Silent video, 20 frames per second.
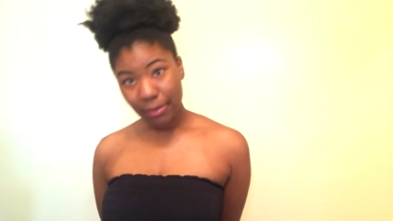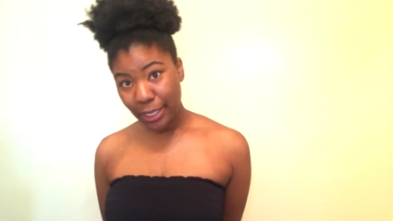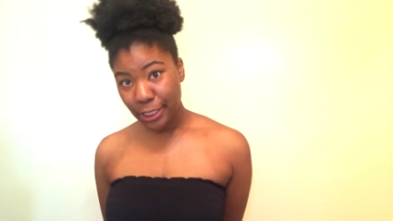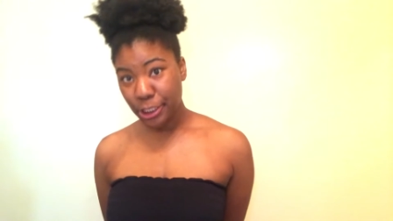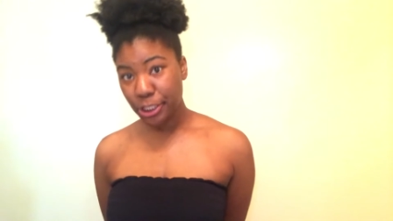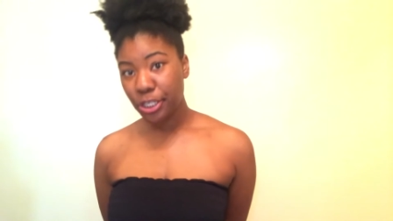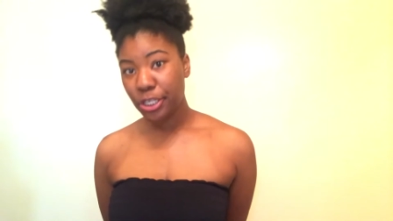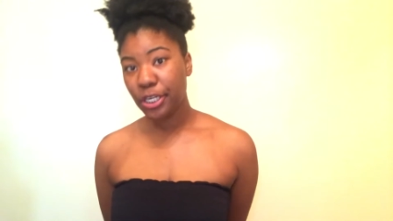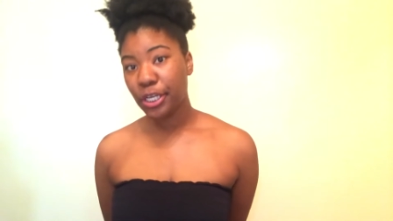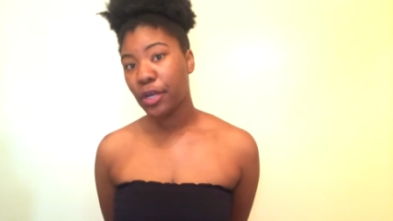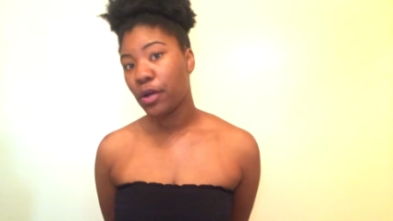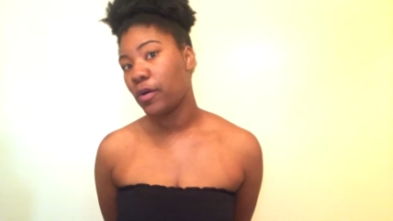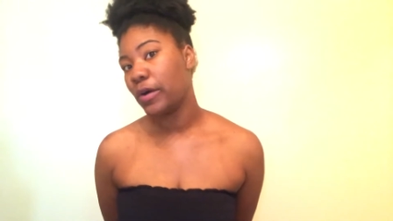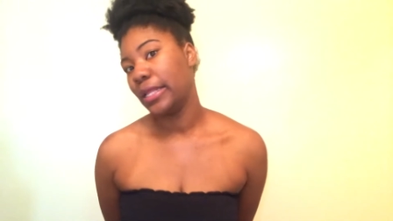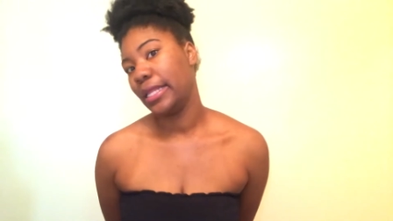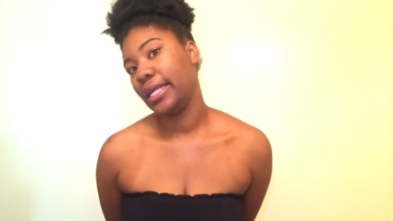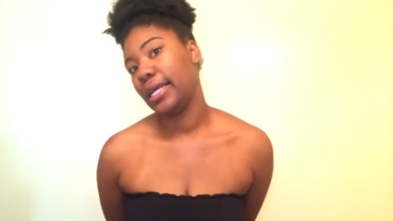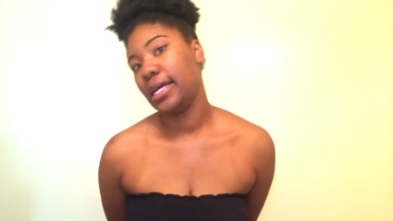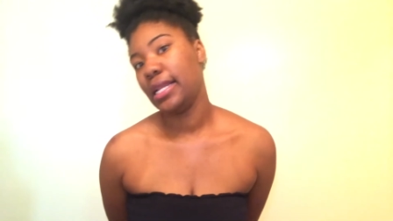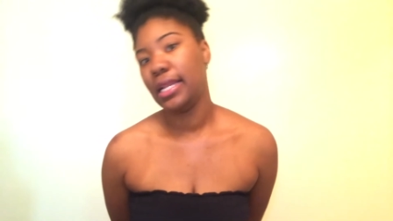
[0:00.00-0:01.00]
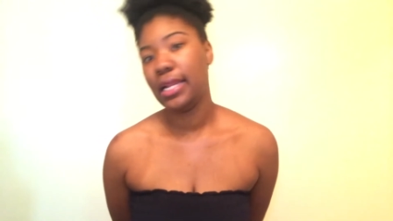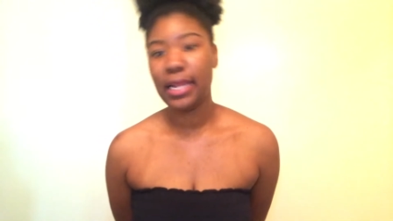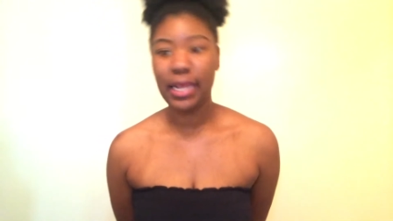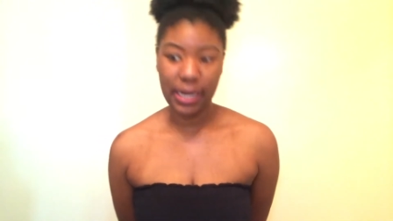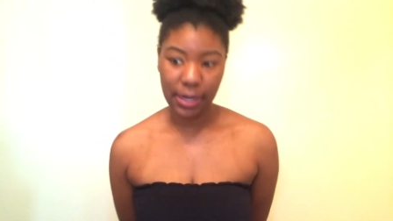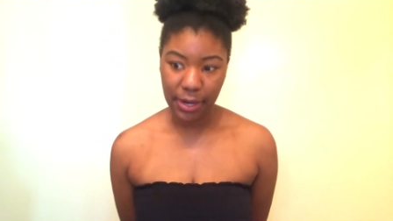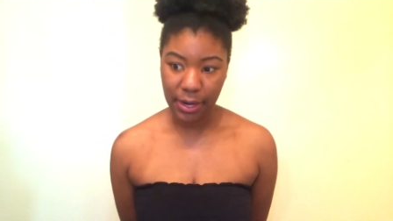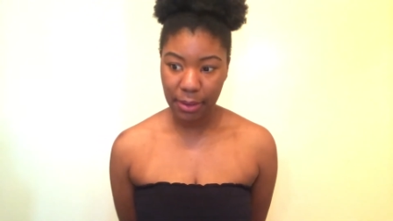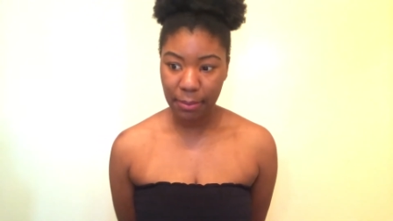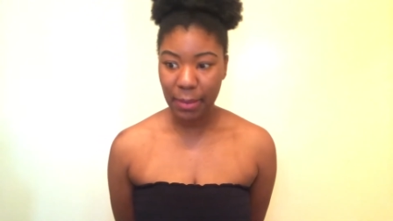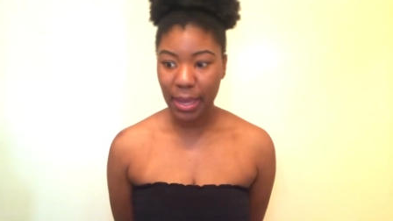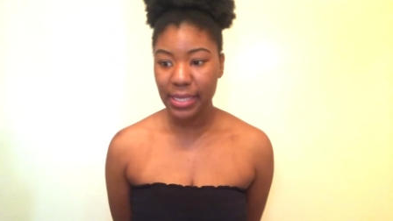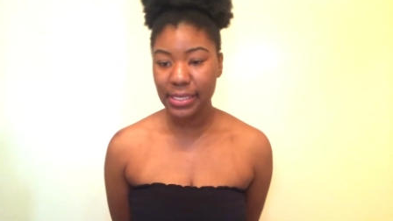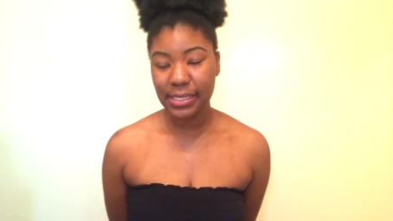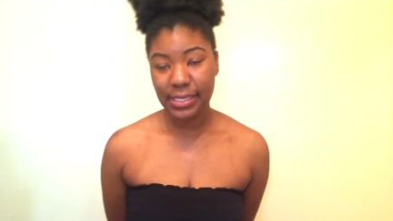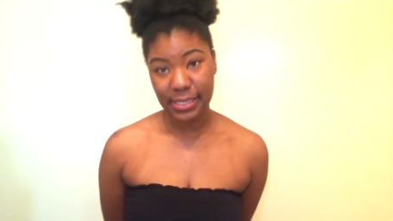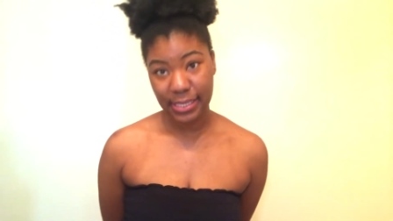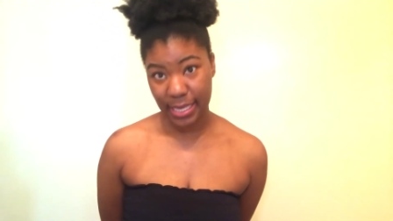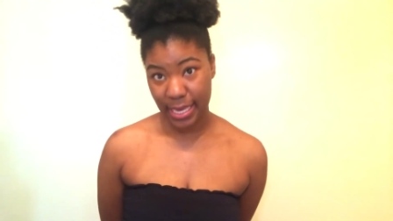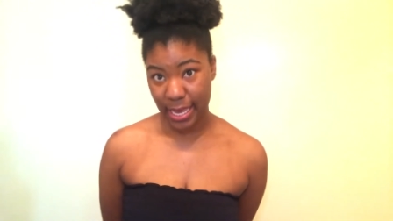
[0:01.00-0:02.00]
my journey on cleaning my
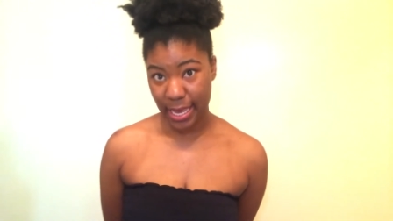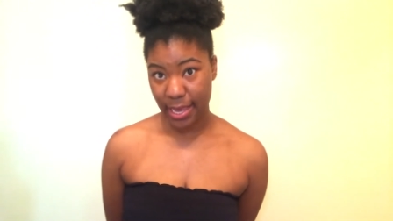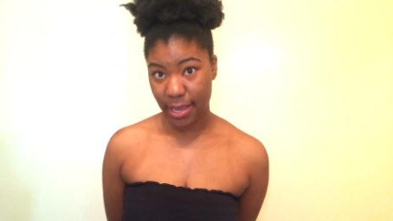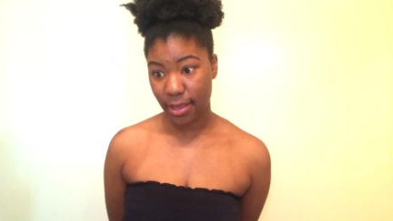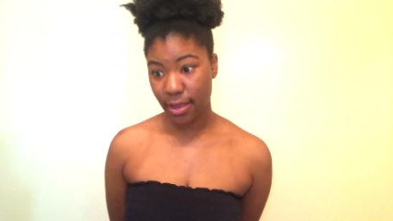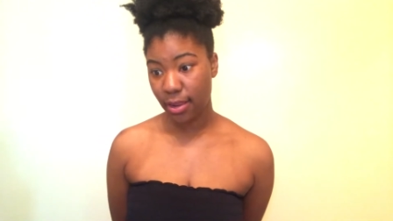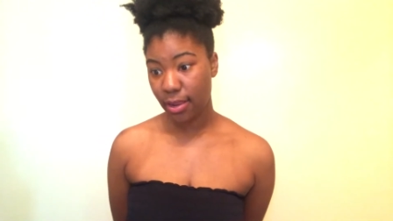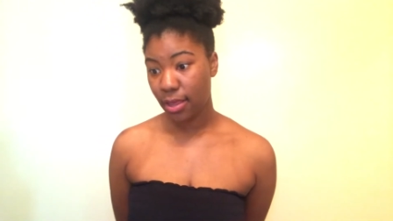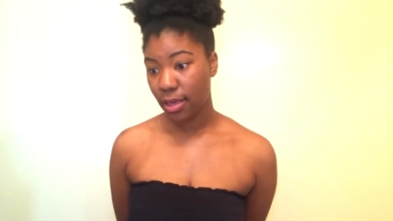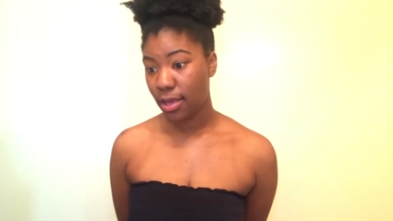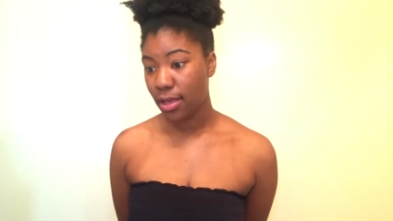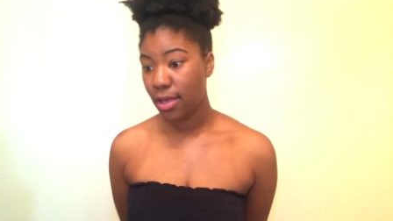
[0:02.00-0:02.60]
skin.